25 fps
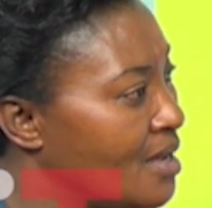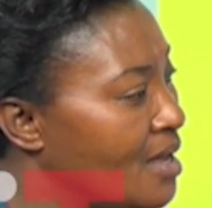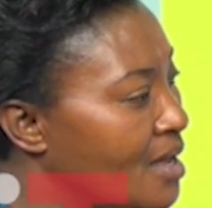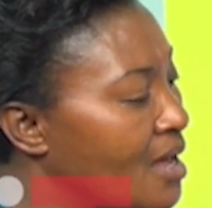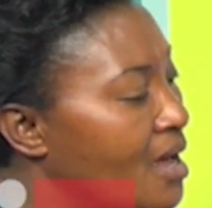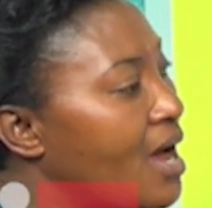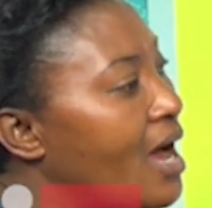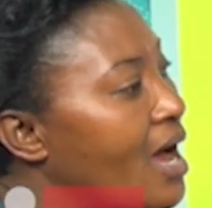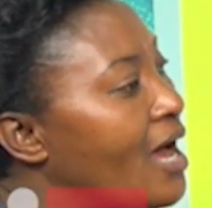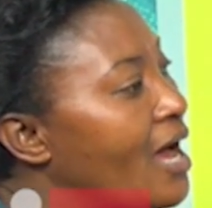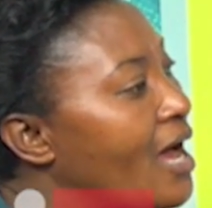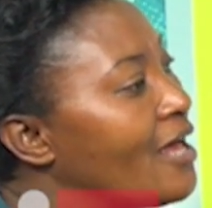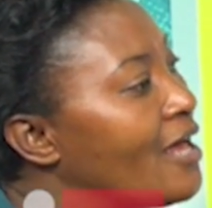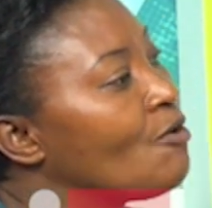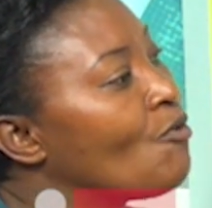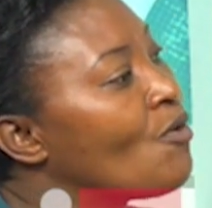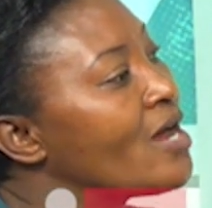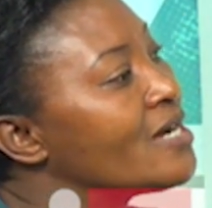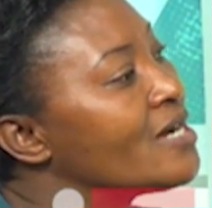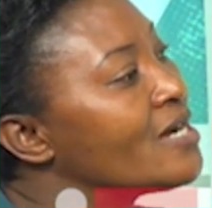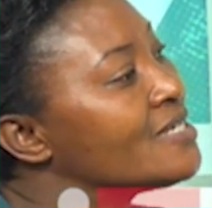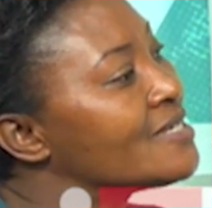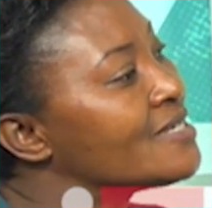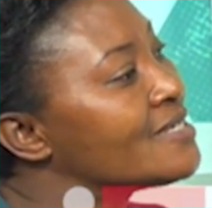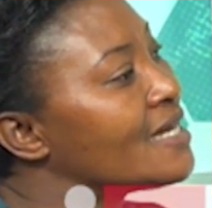are the
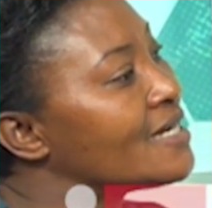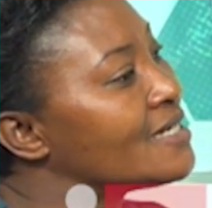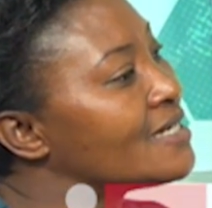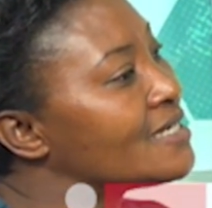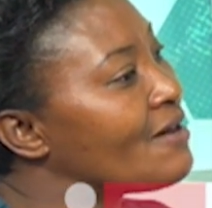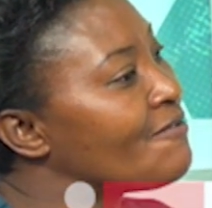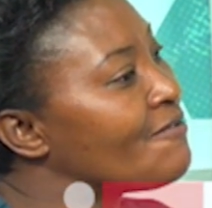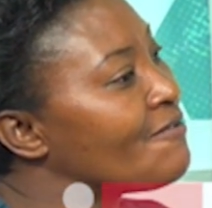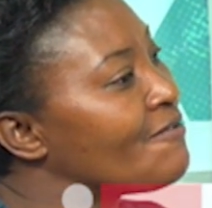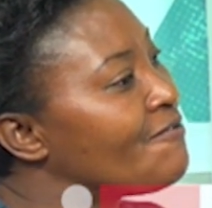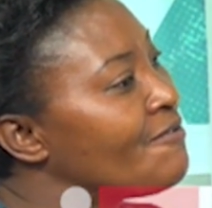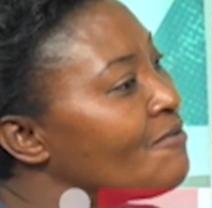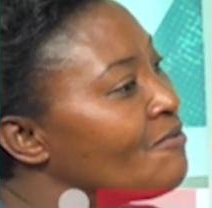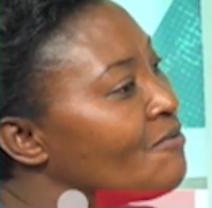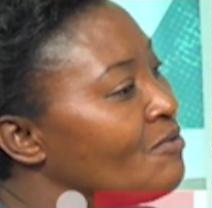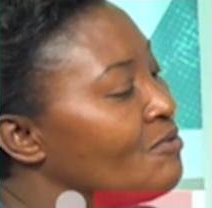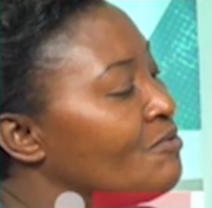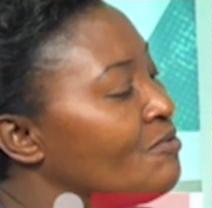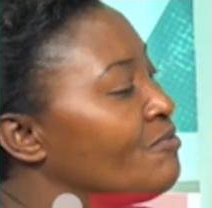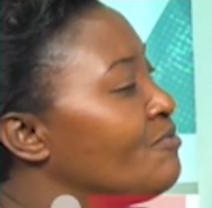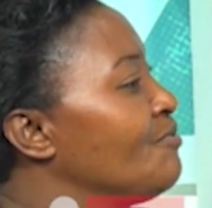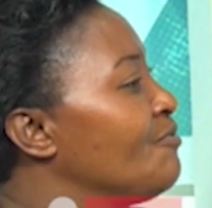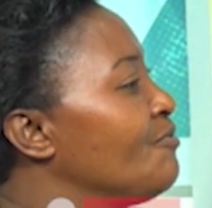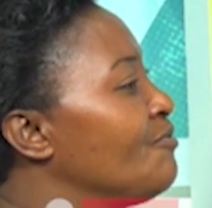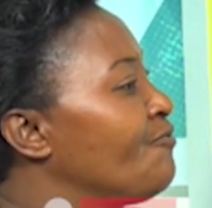ones that are
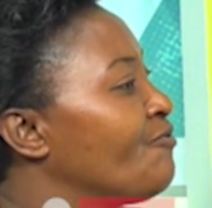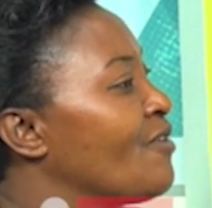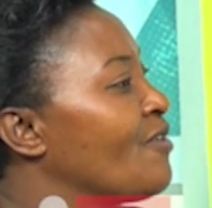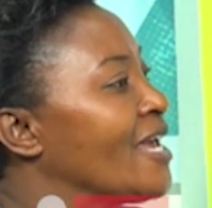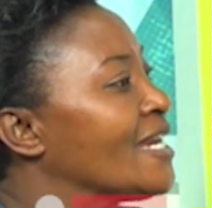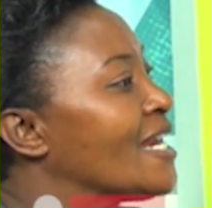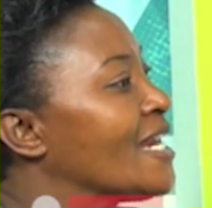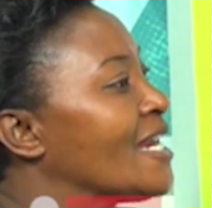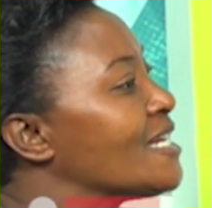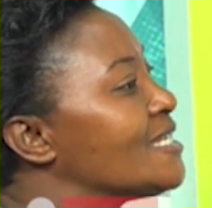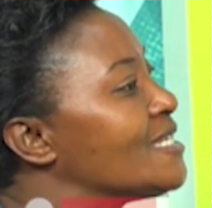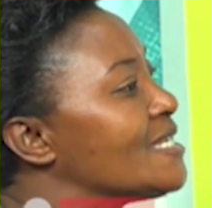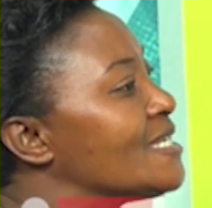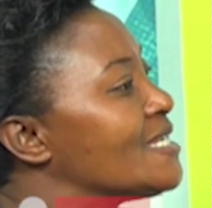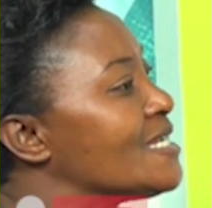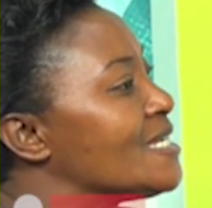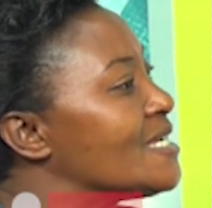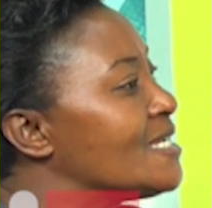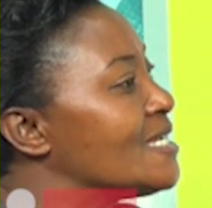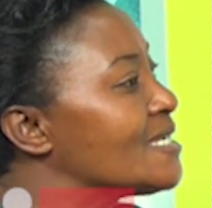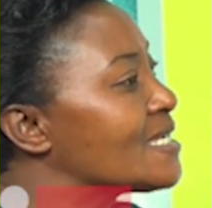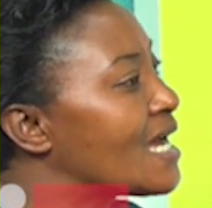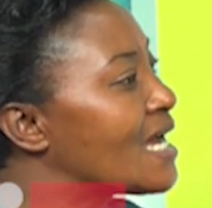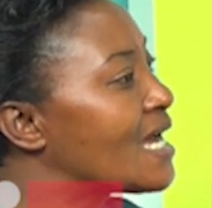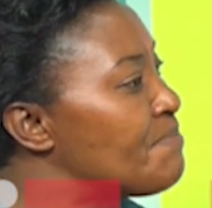financing
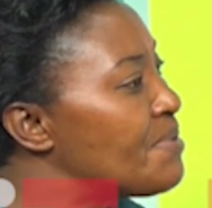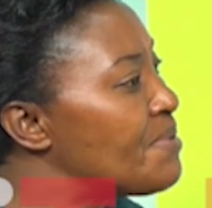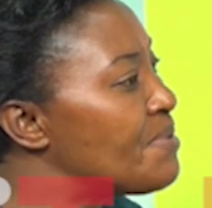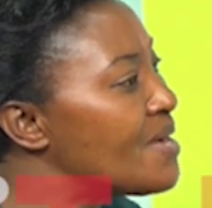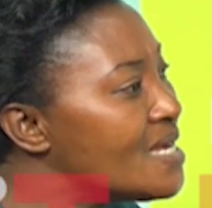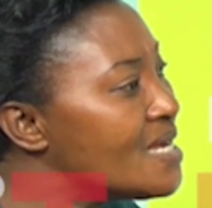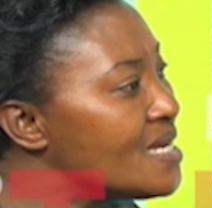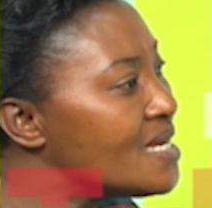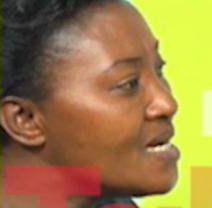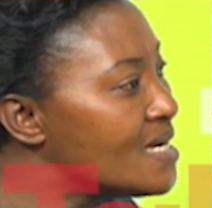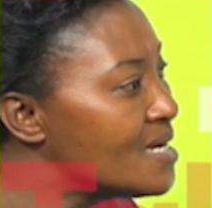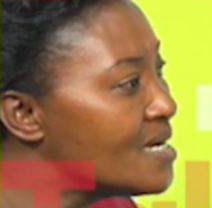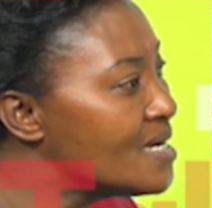his campaign.